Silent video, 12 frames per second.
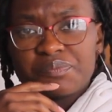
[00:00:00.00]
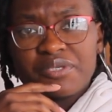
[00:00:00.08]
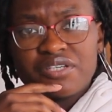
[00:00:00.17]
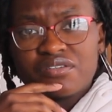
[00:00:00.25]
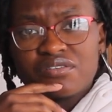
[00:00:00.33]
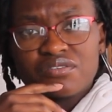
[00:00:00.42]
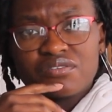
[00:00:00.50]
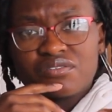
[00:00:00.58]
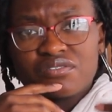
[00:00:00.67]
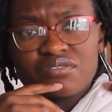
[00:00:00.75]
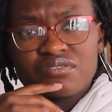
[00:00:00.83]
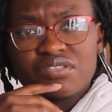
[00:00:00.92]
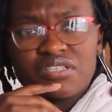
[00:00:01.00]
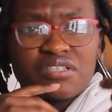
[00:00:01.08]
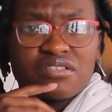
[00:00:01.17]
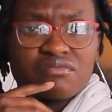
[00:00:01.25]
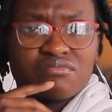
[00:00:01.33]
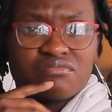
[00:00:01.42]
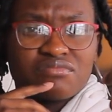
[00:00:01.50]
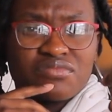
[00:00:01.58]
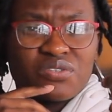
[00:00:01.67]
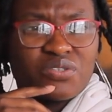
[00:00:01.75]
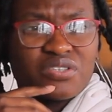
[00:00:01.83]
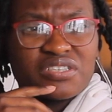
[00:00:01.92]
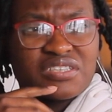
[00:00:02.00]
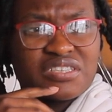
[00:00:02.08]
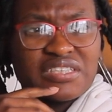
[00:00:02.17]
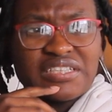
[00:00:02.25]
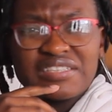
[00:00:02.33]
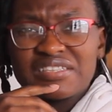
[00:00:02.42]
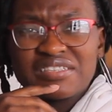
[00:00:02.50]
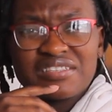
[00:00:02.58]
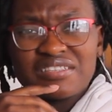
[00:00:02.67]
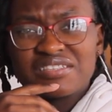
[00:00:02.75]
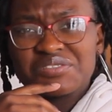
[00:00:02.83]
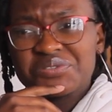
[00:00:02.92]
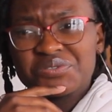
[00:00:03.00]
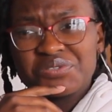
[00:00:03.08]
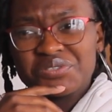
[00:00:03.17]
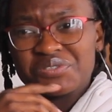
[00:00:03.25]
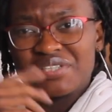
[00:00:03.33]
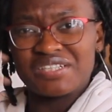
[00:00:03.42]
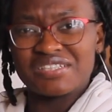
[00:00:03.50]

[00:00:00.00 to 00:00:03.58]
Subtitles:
peel, or the orange scent essential oil